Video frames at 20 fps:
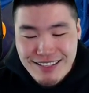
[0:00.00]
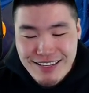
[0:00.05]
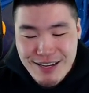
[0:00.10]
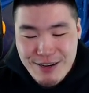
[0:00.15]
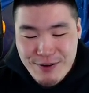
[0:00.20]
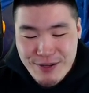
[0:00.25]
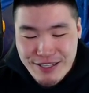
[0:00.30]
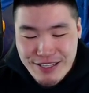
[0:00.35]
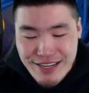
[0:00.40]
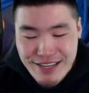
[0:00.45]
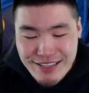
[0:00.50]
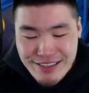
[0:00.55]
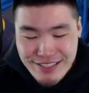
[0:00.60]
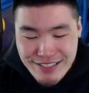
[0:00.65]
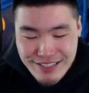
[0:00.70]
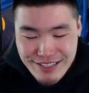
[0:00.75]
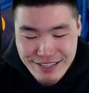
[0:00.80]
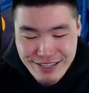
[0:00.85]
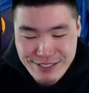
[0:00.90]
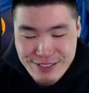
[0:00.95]
now we got
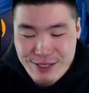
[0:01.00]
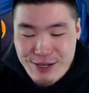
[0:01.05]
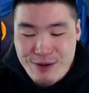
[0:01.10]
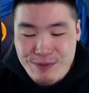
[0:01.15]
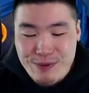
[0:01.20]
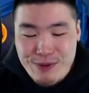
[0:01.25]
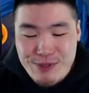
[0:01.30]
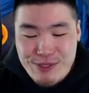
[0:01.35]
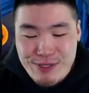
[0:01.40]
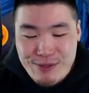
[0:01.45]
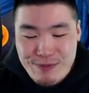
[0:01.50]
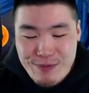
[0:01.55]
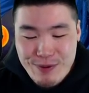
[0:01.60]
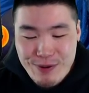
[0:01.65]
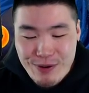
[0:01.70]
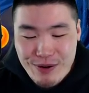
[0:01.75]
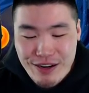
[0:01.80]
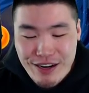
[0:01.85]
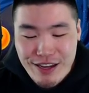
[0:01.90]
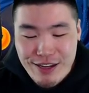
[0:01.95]
the uh, Toppo
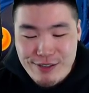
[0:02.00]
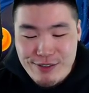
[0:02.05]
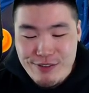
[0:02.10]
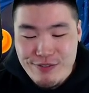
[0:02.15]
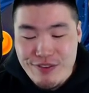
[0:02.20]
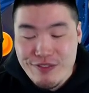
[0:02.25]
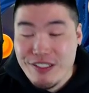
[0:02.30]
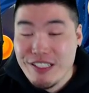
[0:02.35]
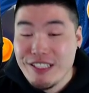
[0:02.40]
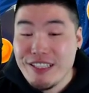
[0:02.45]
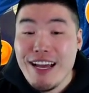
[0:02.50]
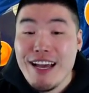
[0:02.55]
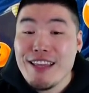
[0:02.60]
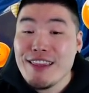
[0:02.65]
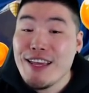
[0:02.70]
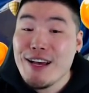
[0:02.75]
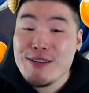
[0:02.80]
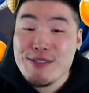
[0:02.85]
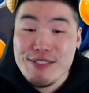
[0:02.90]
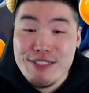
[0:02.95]
support,
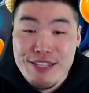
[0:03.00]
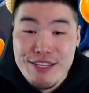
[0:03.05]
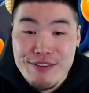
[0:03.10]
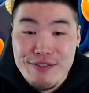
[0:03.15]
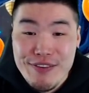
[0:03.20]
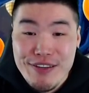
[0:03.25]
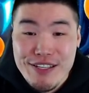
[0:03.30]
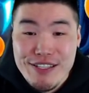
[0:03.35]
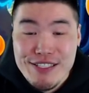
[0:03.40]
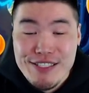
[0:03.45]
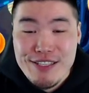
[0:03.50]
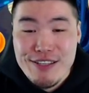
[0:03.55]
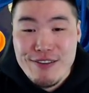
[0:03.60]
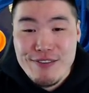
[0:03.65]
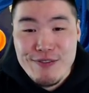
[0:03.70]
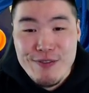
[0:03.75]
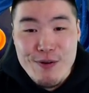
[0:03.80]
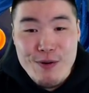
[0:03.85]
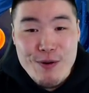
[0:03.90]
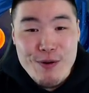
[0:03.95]
159,000 defense
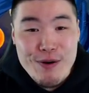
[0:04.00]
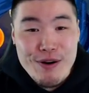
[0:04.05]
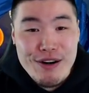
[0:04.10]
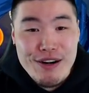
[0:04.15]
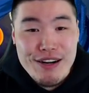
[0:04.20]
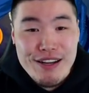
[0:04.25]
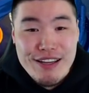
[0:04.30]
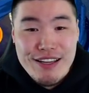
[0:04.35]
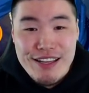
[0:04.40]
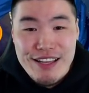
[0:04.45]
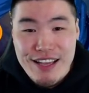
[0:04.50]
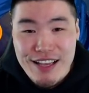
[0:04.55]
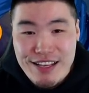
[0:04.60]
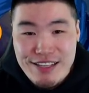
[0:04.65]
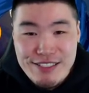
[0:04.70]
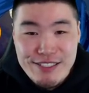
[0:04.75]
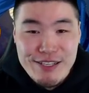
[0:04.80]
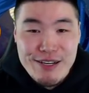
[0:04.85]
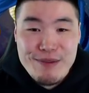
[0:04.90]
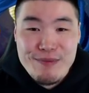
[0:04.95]
for
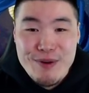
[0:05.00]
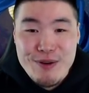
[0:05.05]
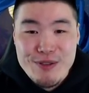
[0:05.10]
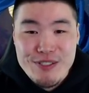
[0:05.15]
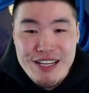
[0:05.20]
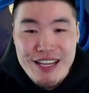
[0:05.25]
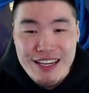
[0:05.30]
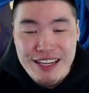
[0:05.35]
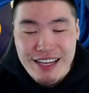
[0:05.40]
STR Bojack